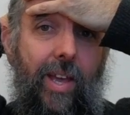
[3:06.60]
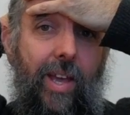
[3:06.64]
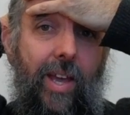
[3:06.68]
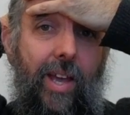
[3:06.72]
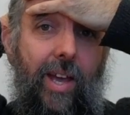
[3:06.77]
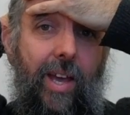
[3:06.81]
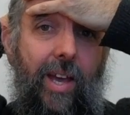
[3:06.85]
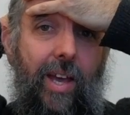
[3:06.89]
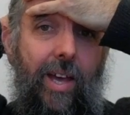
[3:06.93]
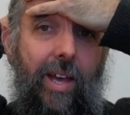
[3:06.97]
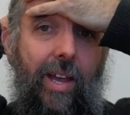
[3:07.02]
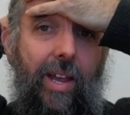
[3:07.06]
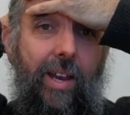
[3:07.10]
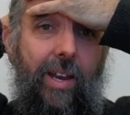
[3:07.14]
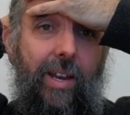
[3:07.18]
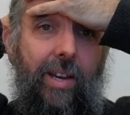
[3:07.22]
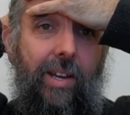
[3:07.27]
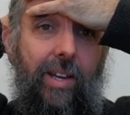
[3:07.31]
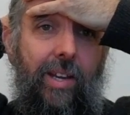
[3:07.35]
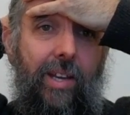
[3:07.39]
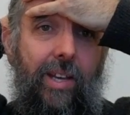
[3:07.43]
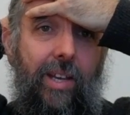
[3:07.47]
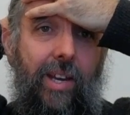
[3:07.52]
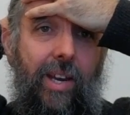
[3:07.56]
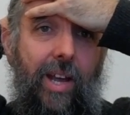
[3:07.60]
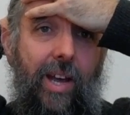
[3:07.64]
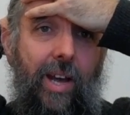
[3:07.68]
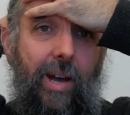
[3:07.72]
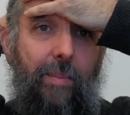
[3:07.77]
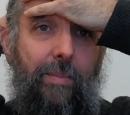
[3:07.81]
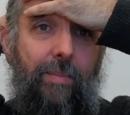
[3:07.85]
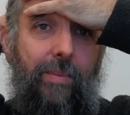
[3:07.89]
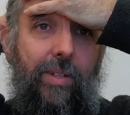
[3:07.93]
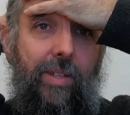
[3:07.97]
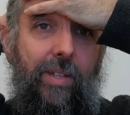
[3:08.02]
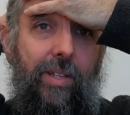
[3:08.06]
and it
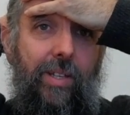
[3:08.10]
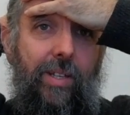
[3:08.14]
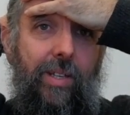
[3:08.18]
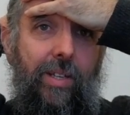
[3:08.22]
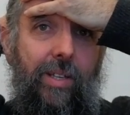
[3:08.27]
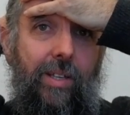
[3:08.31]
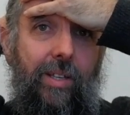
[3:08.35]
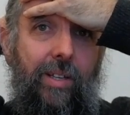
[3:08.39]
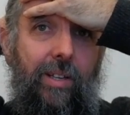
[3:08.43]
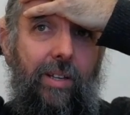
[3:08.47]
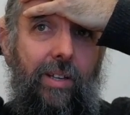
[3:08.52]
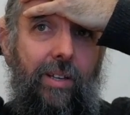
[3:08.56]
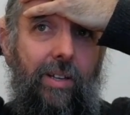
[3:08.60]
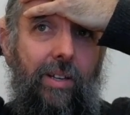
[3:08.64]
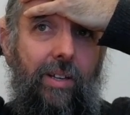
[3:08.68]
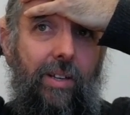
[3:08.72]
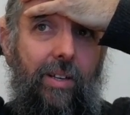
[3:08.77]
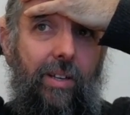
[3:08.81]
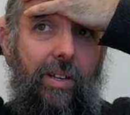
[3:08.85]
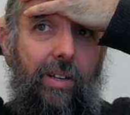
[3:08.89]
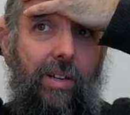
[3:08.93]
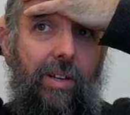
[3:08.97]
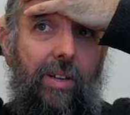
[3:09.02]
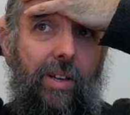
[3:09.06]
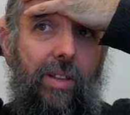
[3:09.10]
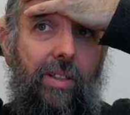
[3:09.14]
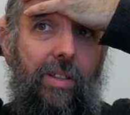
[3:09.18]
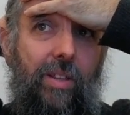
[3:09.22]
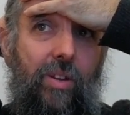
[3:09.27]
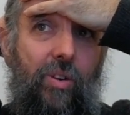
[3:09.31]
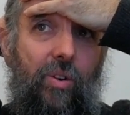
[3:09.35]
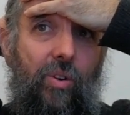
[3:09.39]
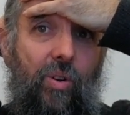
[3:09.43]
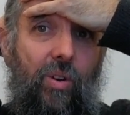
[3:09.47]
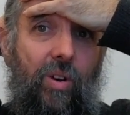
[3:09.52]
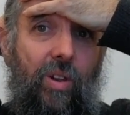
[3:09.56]
helps
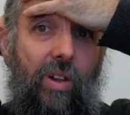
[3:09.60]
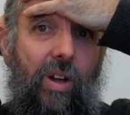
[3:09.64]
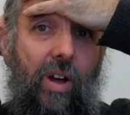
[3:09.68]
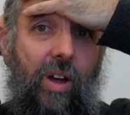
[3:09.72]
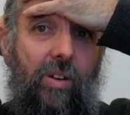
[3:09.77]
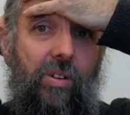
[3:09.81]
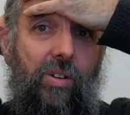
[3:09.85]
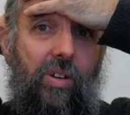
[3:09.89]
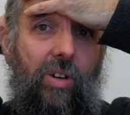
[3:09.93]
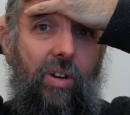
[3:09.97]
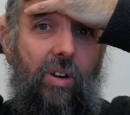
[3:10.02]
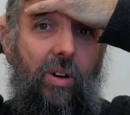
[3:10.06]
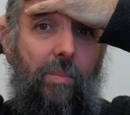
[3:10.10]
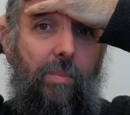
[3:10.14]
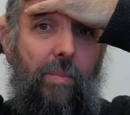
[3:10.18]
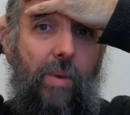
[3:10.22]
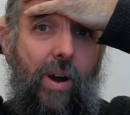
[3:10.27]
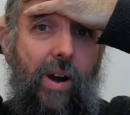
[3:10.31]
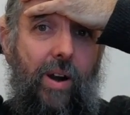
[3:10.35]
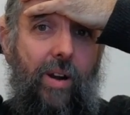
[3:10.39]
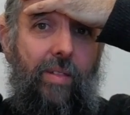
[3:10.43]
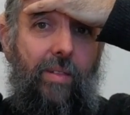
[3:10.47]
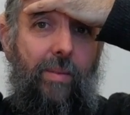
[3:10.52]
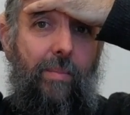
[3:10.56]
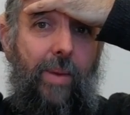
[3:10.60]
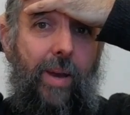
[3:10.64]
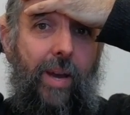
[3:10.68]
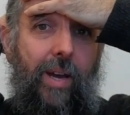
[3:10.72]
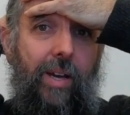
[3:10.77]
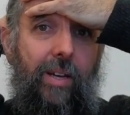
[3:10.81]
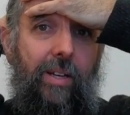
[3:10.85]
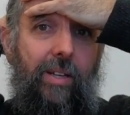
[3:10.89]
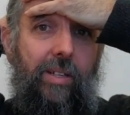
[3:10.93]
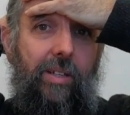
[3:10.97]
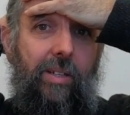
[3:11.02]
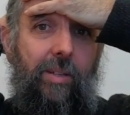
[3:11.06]
the neurological part of the
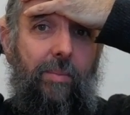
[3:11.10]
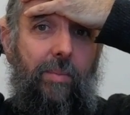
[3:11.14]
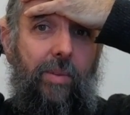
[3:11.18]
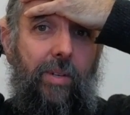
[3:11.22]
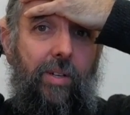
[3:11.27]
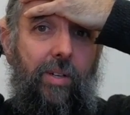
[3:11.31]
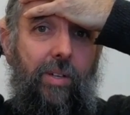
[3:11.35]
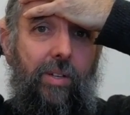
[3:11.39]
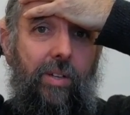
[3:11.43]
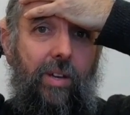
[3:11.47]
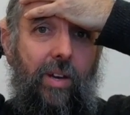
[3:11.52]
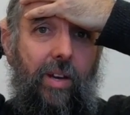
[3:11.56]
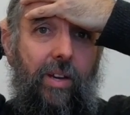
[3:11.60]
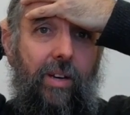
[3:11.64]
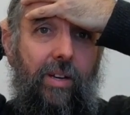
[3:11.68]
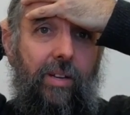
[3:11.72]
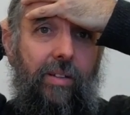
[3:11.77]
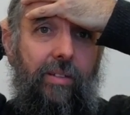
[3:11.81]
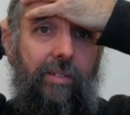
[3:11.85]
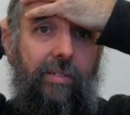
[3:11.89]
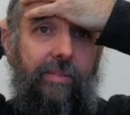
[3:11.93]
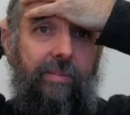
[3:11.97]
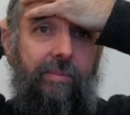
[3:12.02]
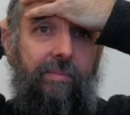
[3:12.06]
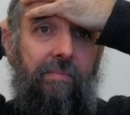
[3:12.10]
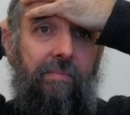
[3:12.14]
mechanism to just kind of